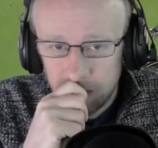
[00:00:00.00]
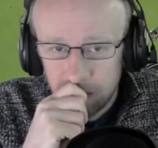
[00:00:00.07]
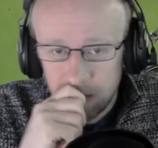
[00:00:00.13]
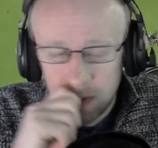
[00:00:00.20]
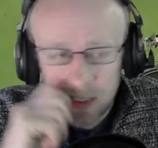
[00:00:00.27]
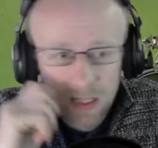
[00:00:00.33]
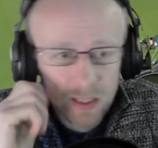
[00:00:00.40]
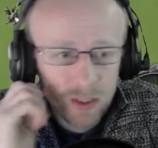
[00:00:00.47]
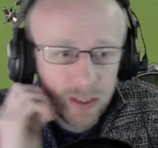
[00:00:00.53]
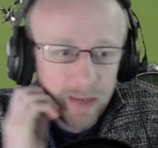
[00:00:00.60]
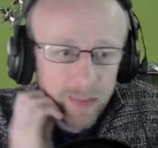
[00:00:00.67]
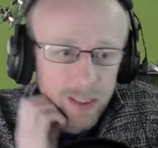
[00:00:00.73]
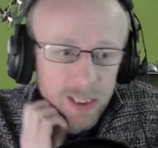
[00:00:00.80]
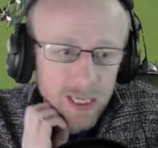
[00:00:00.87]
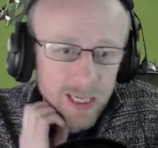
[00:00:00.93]
That
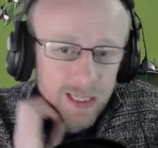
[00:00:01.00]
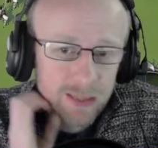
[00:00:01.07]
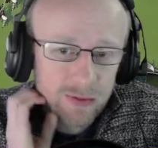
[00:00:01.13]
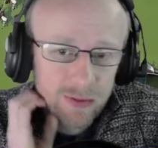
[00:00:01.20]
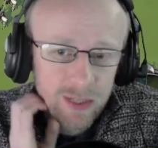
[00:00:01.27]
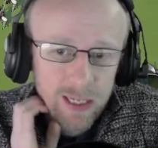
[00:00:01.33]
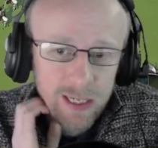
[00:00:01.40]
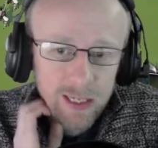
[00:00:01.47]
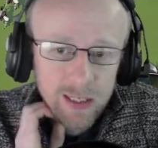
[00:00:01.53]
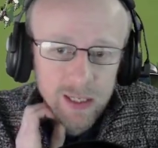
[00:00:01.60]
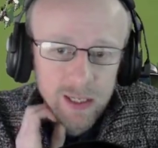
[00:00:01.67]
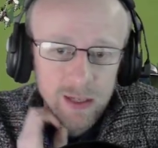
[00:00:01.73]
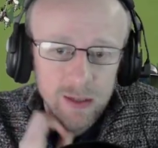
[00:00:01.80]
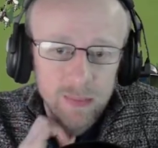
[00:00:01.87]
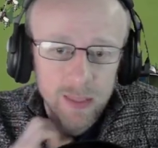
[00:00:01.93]
trebuchet is really going to
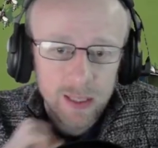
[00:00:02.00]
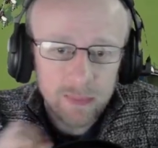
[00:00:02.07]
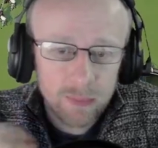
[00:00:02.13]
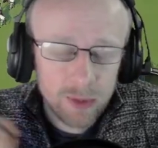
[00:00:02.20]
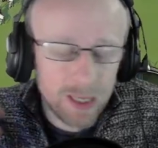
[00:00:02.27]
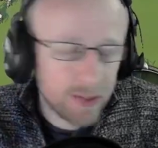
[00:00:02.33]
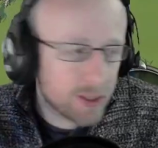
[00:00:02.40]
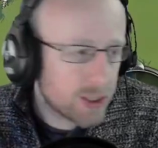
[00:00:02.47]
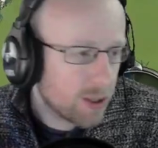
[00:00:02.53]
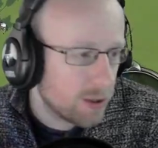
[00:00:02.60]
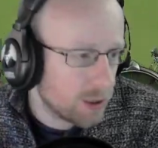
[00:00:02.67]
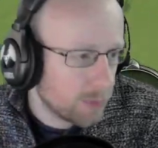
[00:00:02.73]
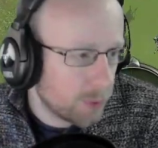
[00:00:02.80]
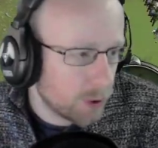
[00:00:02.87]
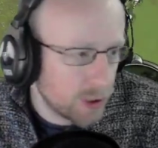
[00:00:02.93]
hurt me, but now they're starting
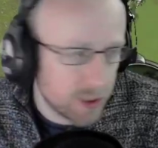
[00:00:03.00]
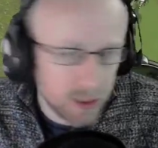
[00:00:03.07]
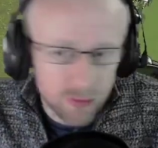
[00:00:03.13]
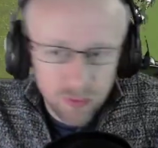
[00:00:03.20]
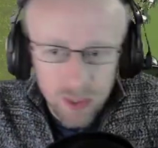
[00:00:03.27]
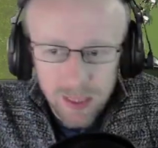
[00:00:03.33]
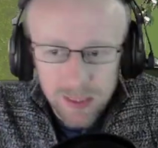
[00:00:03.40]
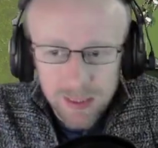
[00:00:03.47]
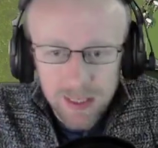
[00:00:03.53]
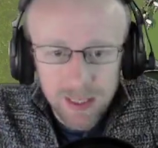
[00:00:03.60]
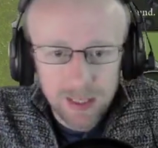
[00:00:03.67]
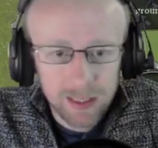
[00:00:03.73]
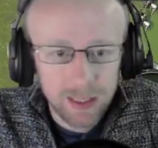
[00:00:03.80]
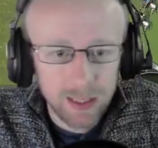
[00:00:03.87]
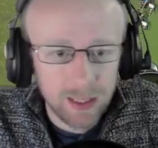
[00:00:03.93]
to push this right
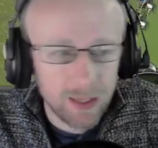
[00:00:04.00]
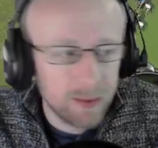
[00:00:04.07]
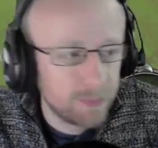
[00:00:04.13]
side here.